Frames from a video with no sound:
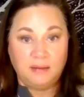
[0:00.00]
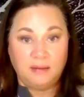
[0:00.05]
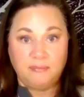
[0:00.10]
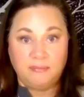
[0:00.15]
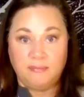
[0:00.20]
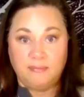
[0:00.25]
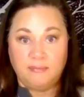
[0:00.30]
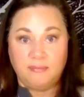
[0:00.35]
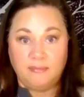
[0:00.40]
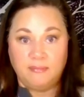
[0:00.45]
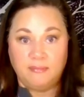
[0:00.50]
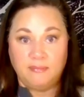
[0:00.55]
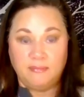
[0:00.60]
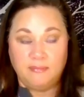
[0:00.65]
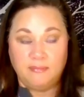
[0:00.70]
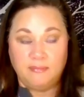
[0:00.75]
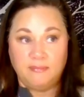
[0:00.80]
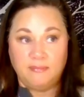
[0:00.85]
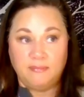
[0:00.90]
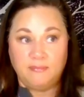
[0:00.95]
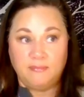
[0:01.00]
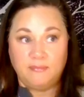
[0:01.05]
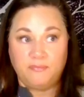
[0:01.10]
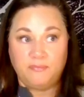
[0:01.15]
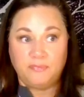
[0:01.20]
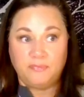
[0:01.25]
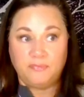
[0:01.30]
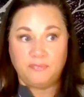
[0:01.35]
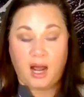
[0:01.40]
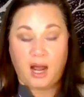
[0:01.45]
and
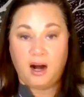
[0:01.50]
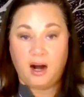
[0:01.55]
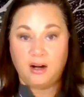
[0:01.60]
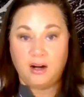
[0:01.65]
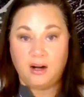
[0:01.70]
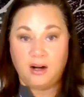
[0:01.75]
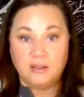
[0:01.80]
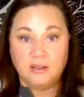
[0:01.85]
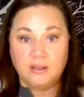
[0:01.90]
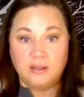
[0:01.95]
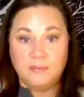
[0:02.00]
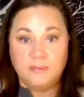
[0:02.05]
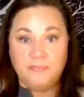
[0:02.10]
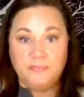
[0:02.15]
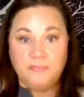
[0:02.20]
our